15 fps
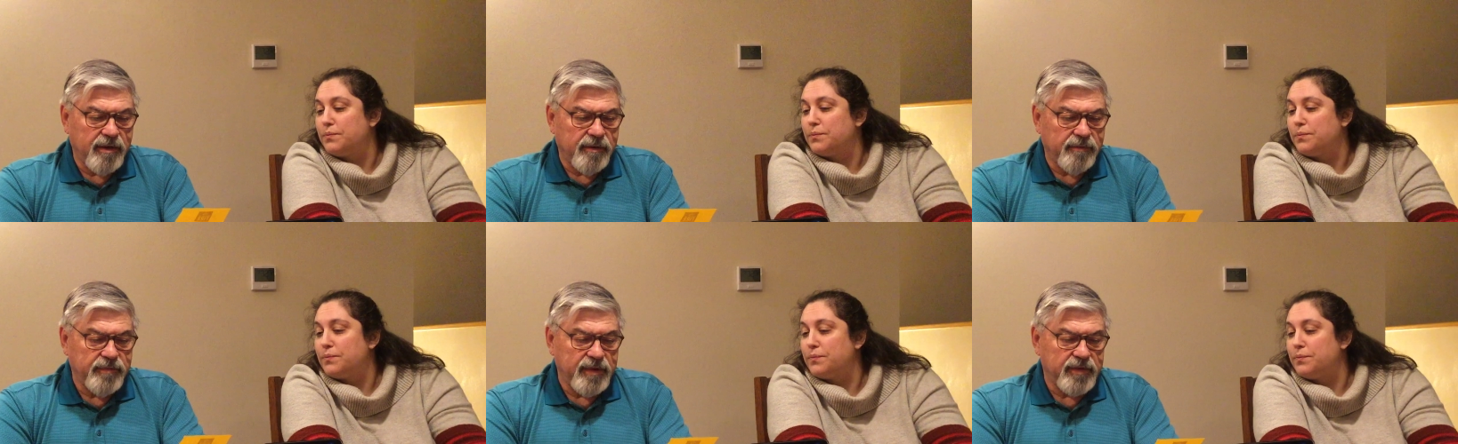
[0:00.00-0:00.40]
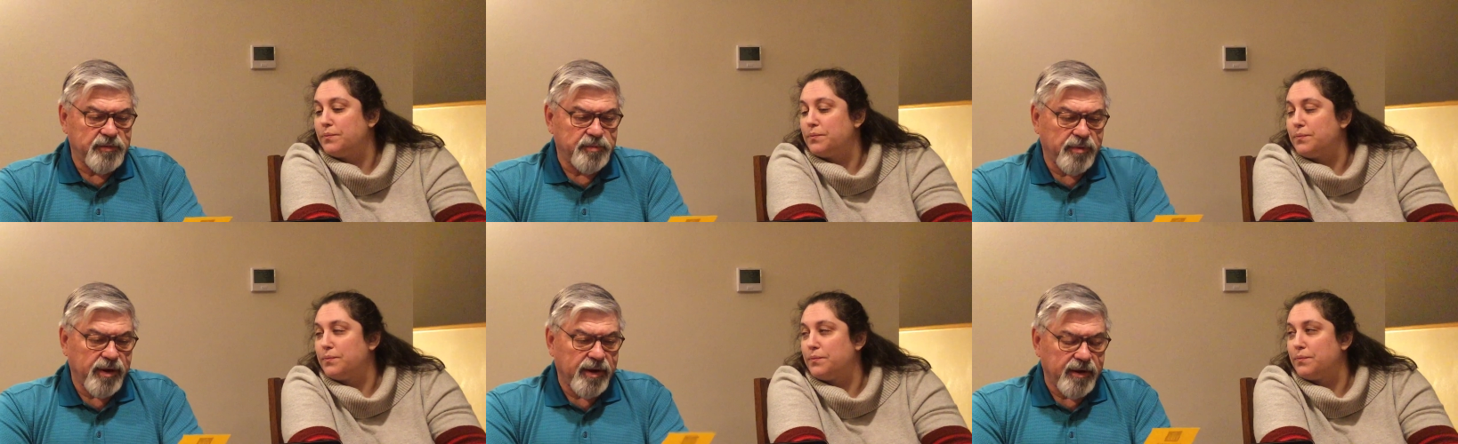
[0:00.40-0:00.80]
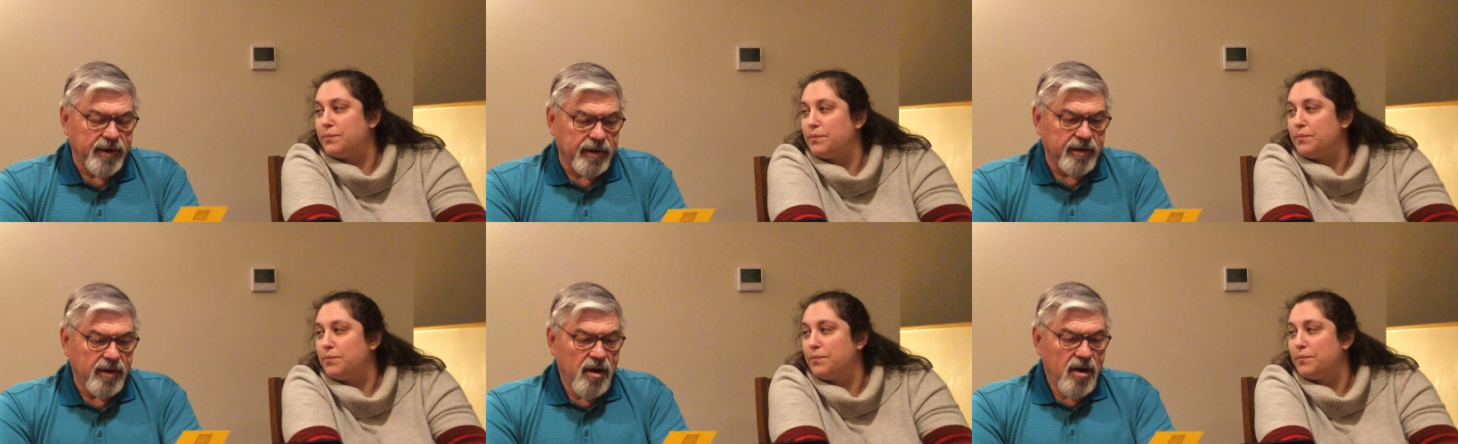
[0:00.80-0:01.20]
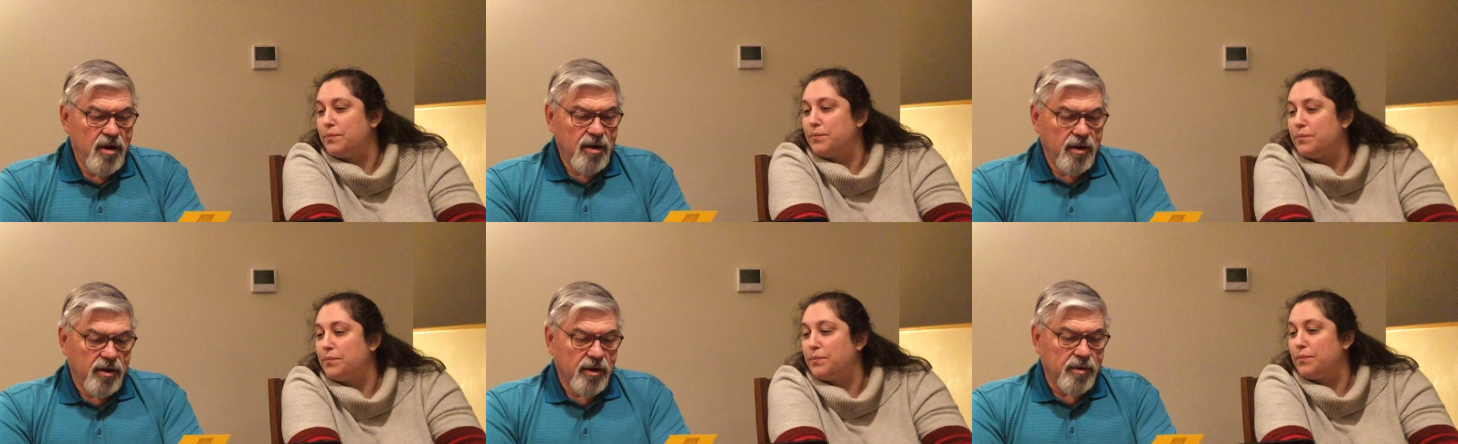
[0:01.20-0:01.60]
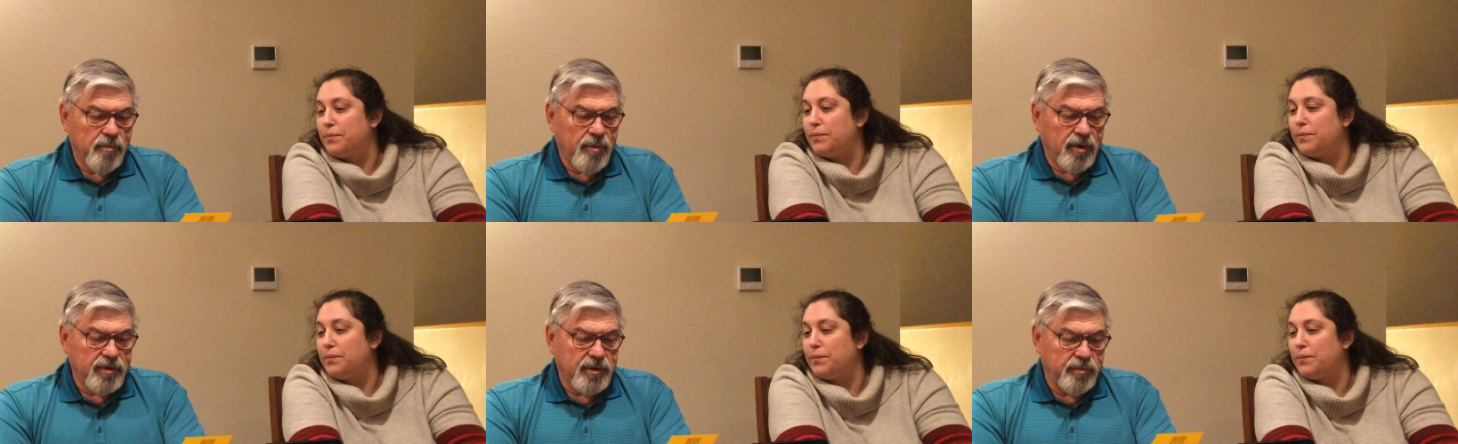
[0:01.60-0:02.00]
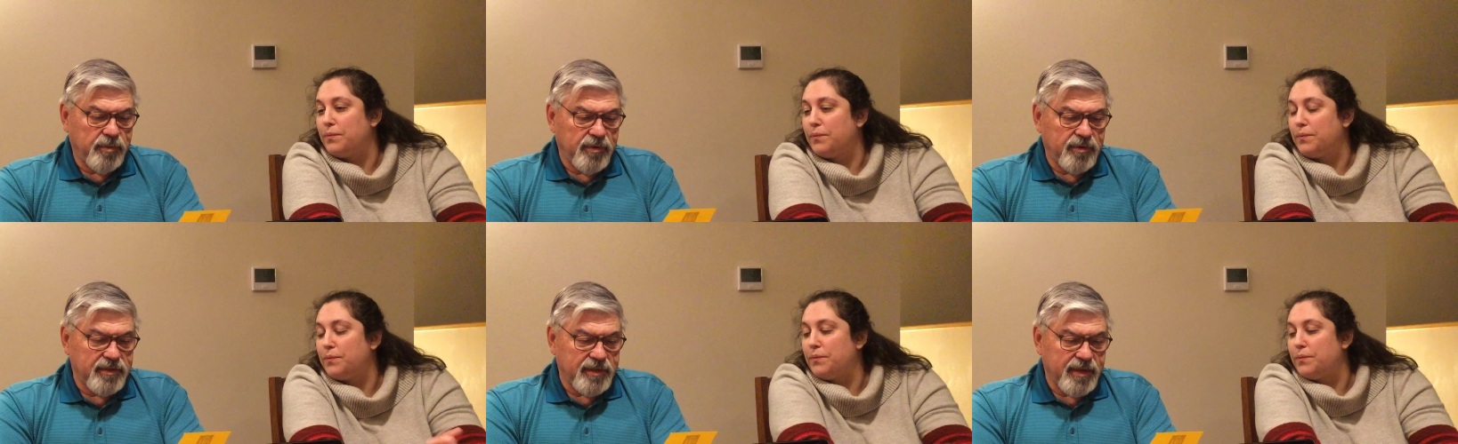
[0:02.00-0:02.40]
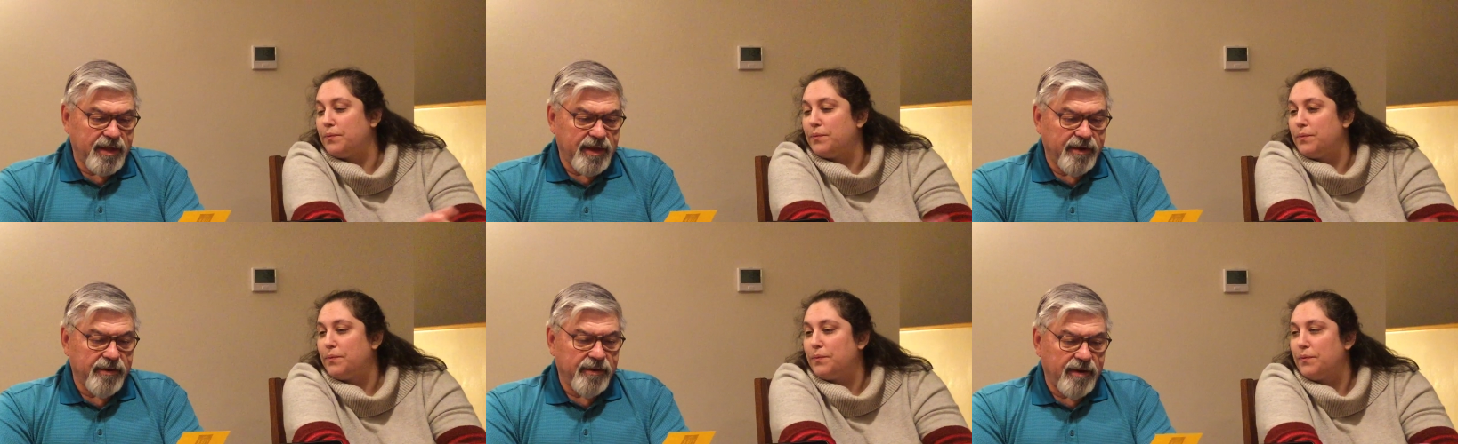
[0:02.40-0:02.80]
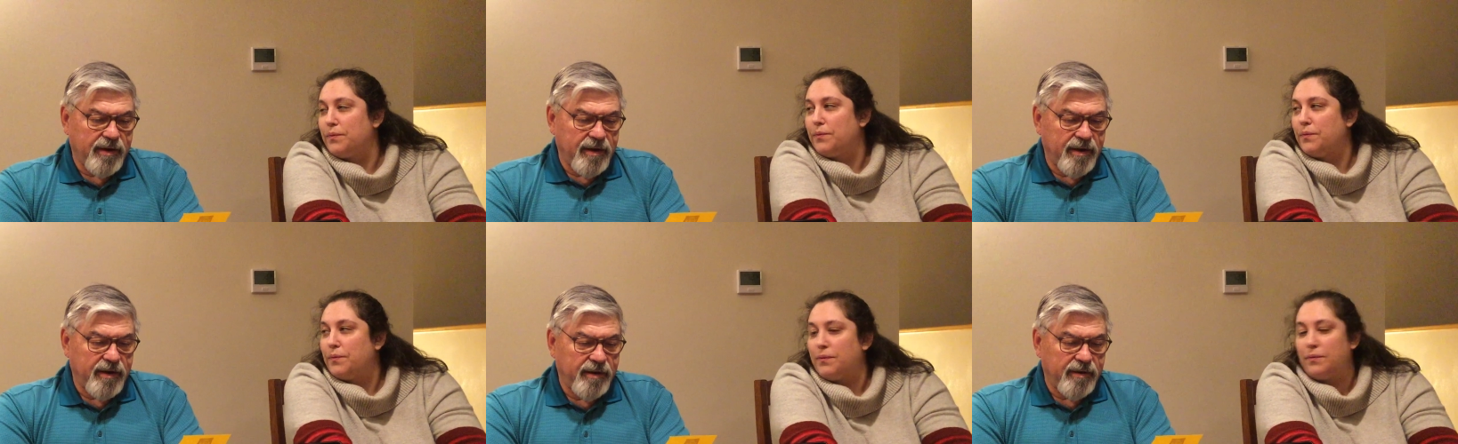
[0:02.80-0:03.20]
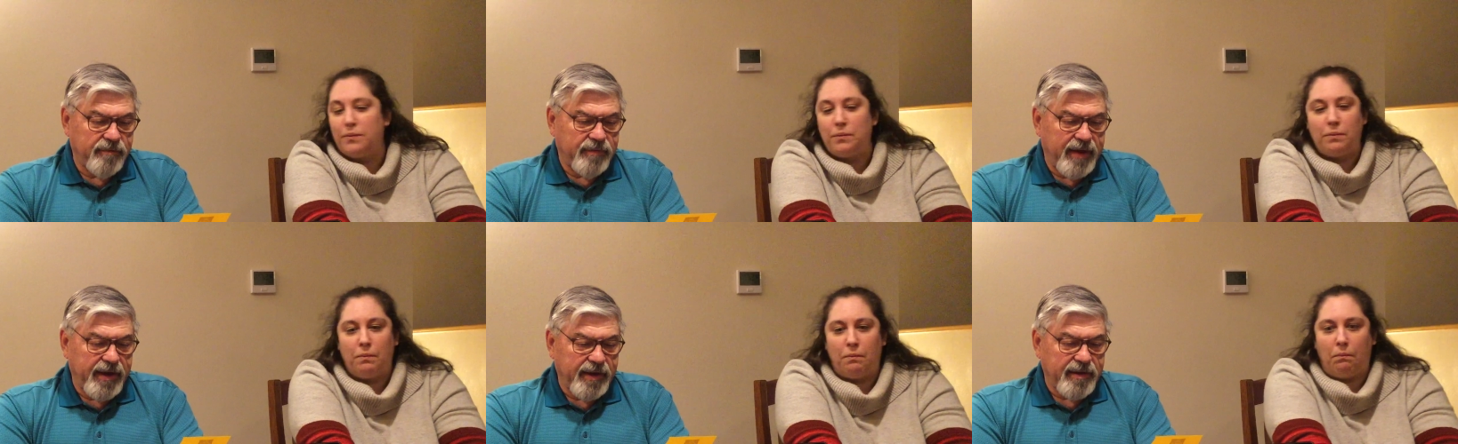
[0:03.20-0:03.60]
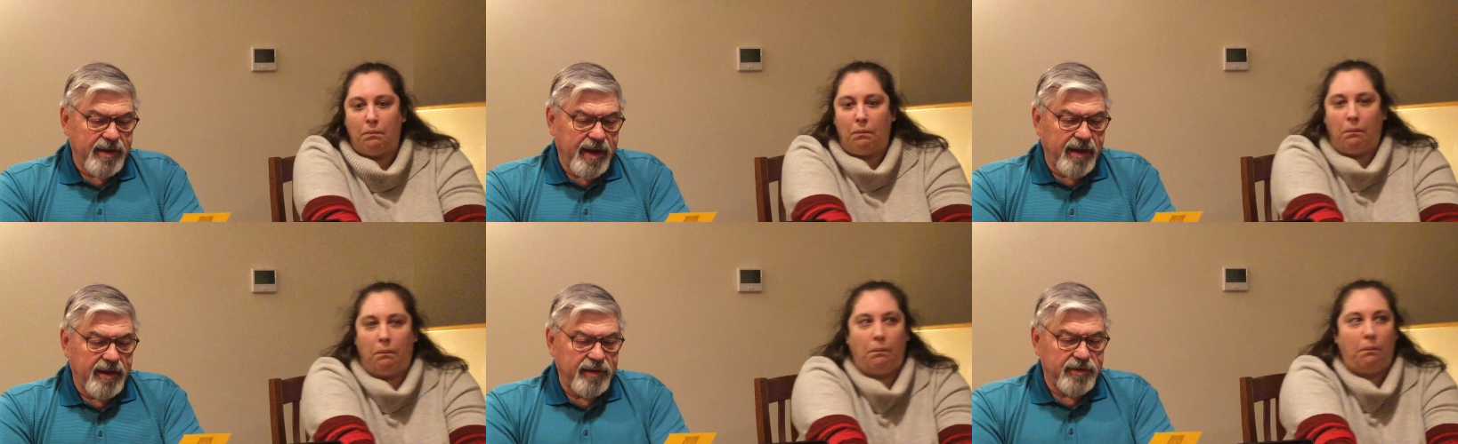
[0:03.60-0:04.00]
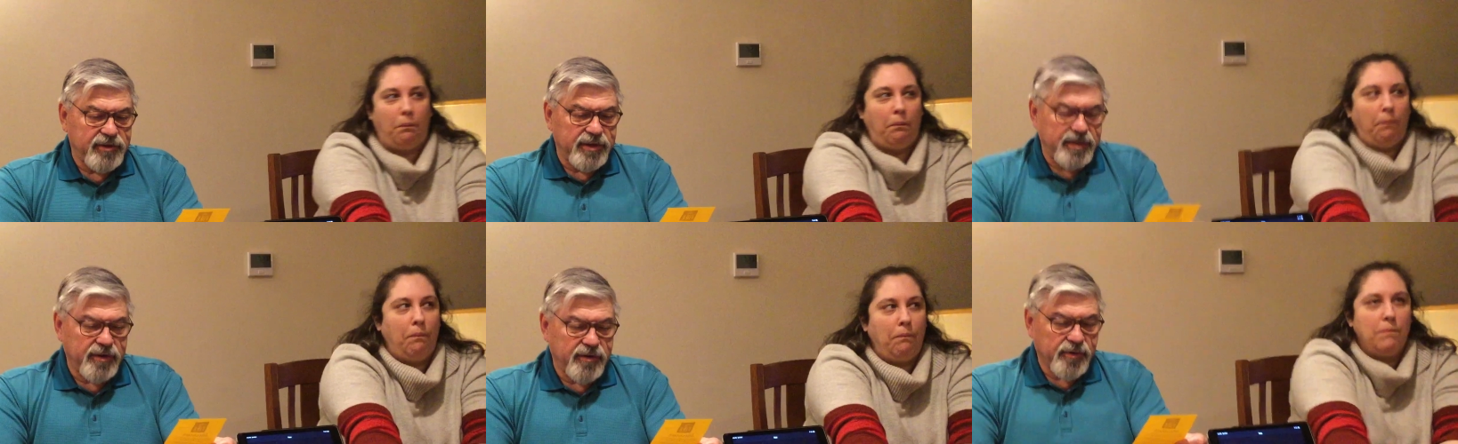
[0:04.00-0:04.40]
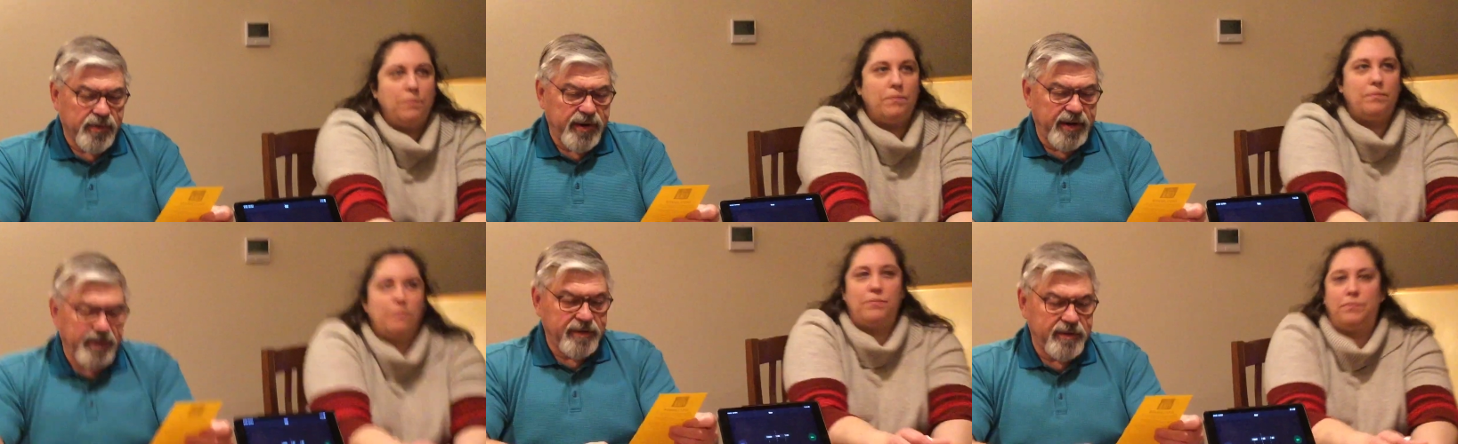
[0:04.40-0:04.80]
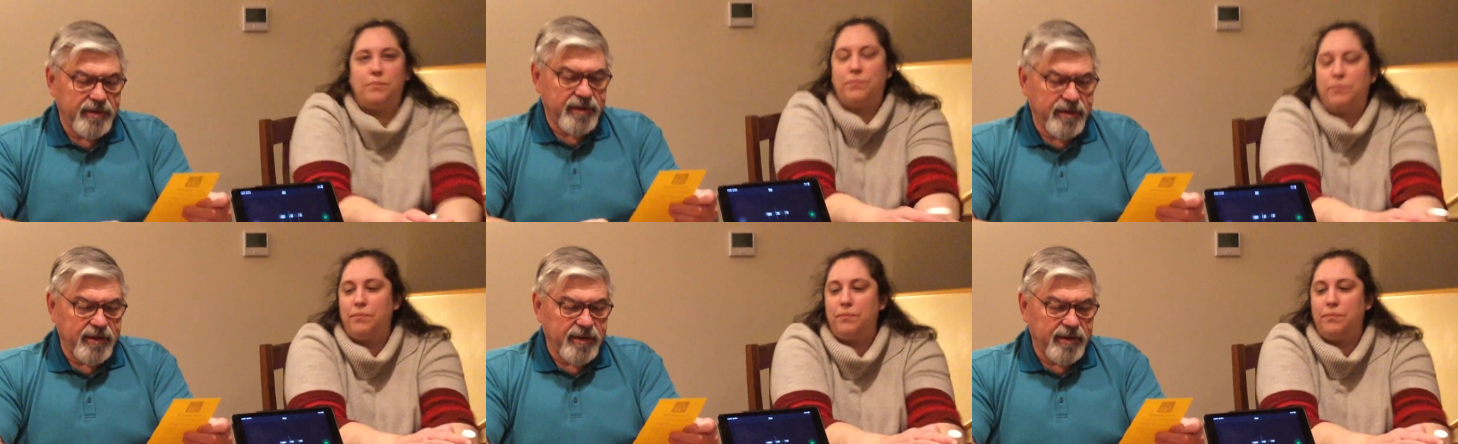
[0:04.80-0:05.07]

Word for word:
Speaker 1: of this product or multiples thereof. acknowledge and agree to